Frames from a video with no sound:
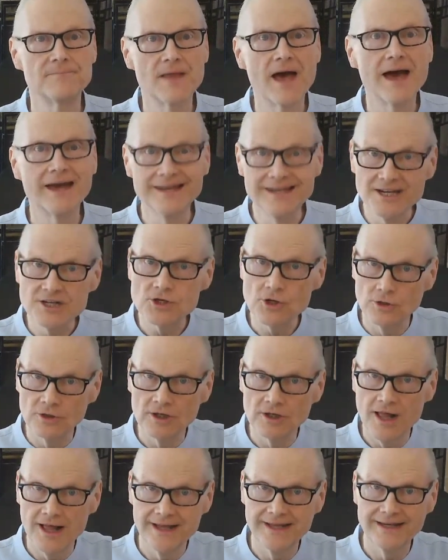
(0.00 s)
initial
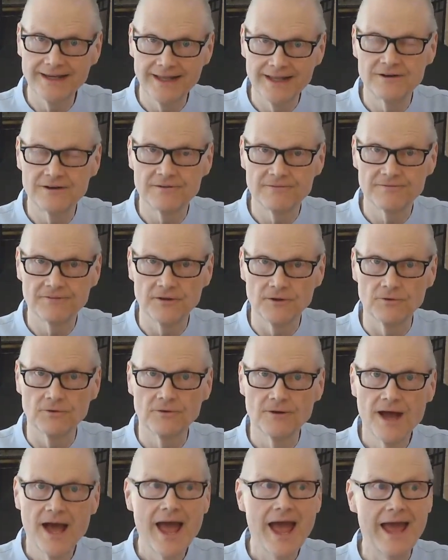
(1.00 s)
client interview,
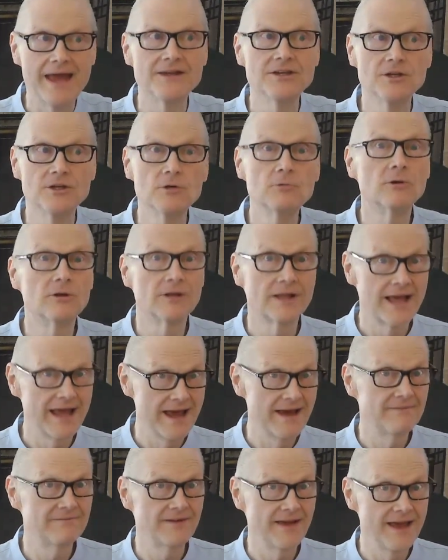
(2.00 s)
and you will
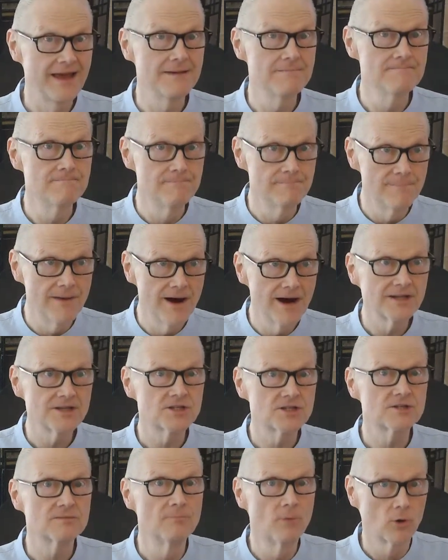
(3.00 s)
have a
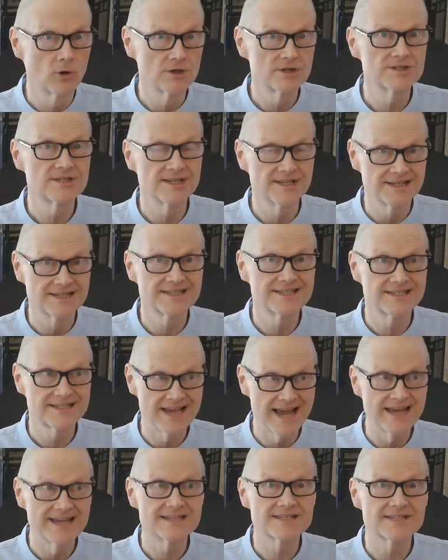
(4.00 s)
much more
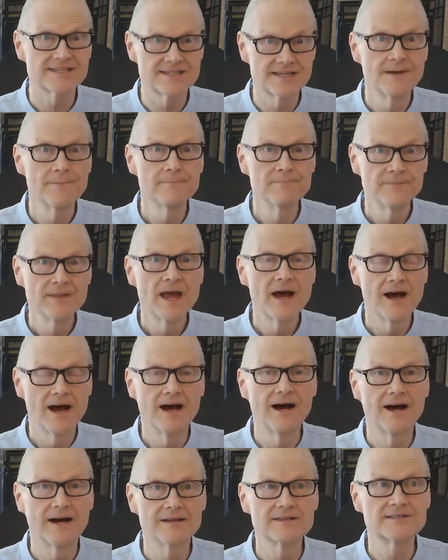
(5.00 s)
successful
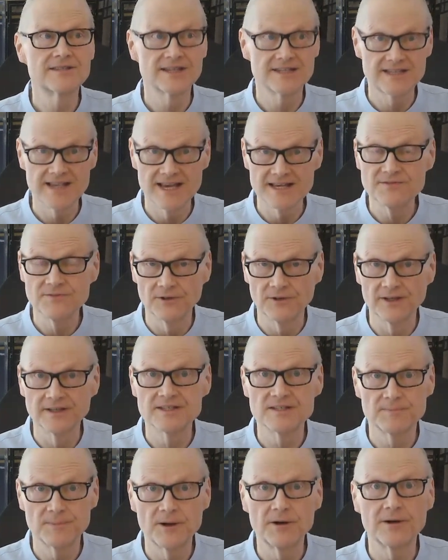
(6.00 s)

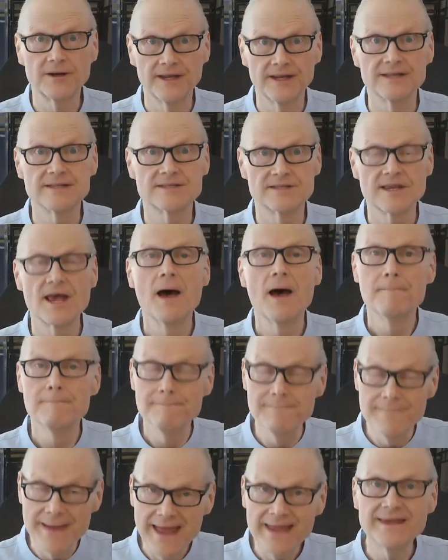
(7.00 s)
experience
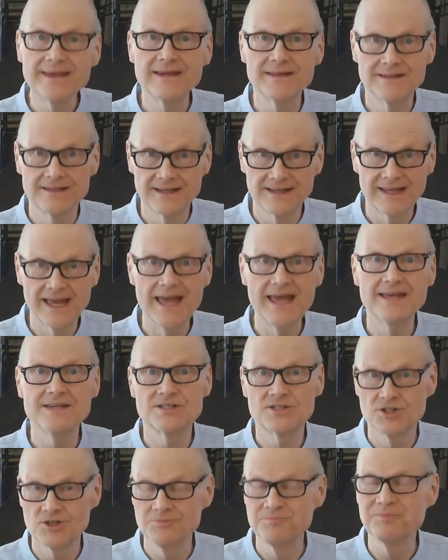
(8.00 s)
making the case
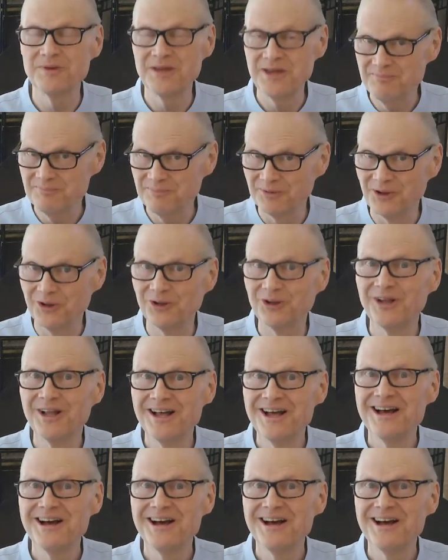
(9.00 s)
to people